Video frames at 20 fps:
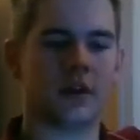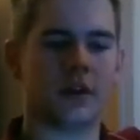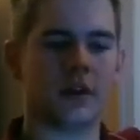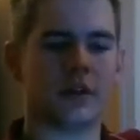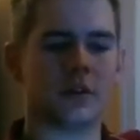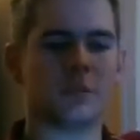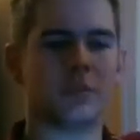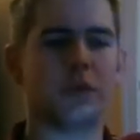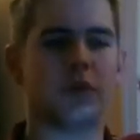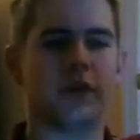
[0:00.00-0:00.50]

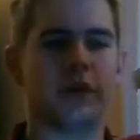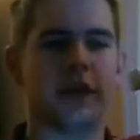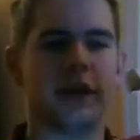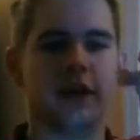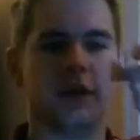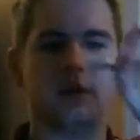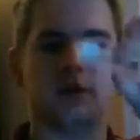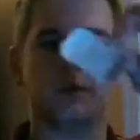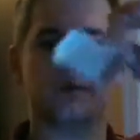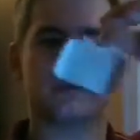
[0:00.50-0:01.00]
And you're going to pull that
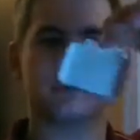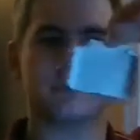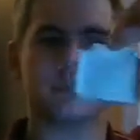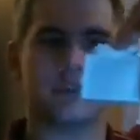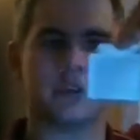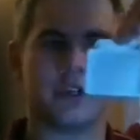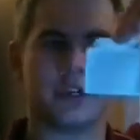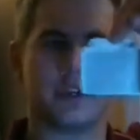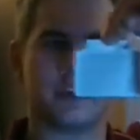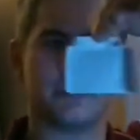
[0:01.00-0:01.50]
out.
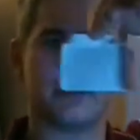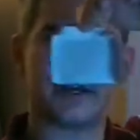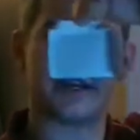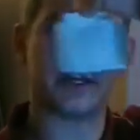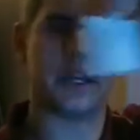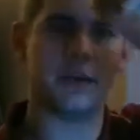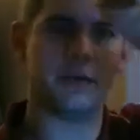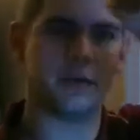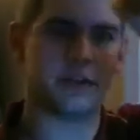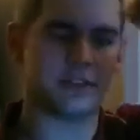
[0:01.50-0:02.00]
So you're going to try to
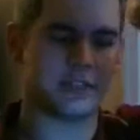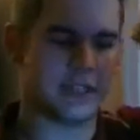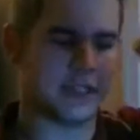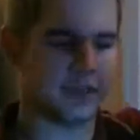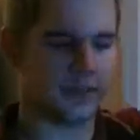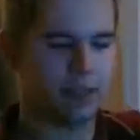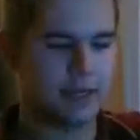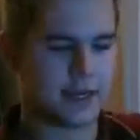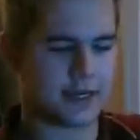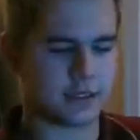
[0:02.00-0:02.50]
keep it as
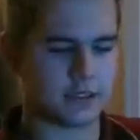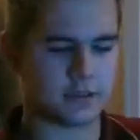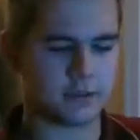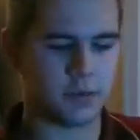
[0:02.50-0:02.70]
intact